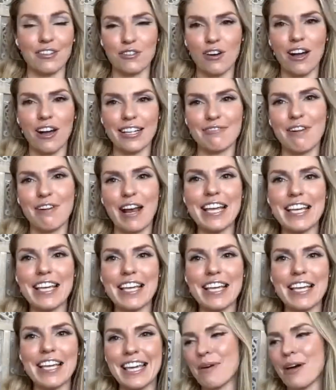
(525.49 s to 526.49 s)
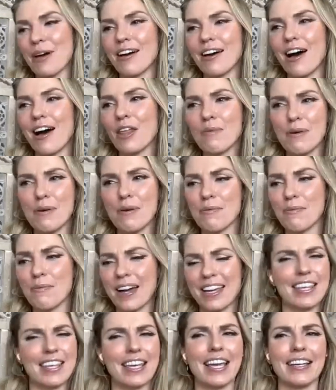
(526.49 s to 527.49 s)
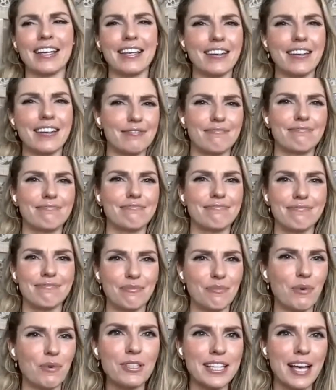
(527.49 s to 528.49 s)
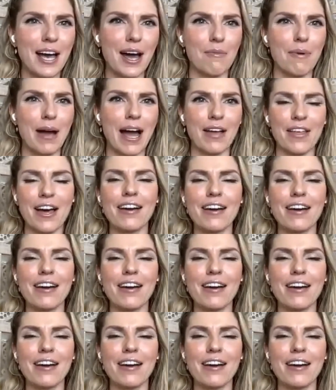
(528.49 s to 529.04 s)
tried Reiki, but other people might think, what's that about?